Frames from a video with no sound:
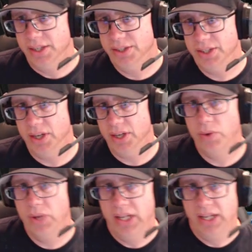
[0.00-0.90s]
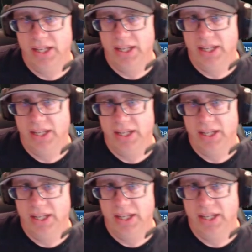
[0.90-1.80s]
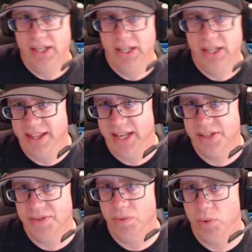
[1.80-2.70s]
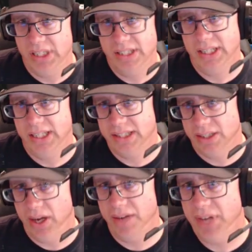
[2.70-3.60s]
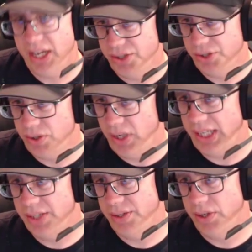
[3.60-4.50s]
So that guy's at 1046. So I've got a straight.